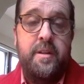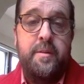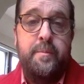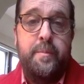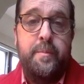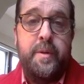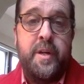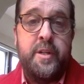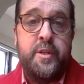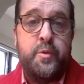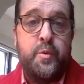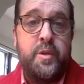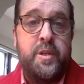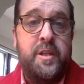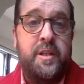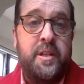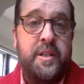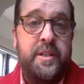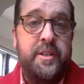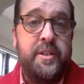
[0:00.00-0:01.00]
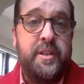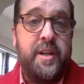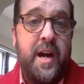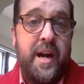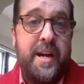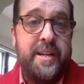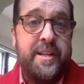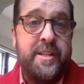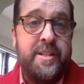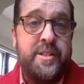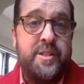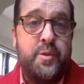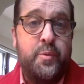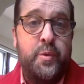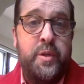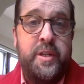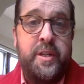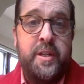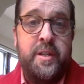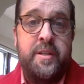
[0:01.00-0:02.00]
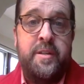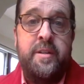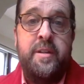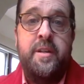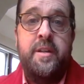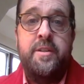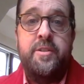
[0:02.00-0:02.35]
because with clear guidance, we can